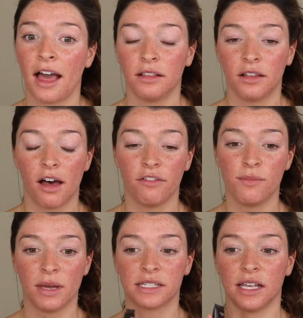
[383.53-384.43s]
I
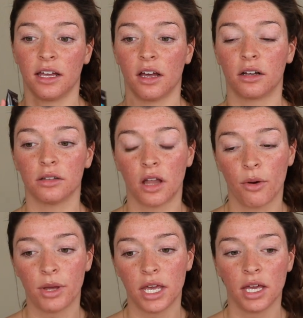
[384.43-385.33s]
love mixing a
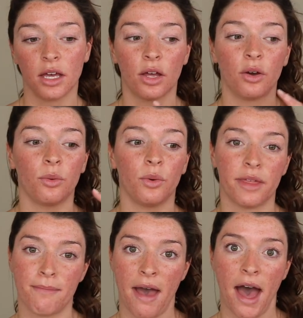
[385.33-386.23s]
glowy
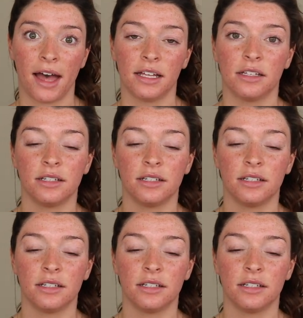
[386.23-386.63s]
with a matte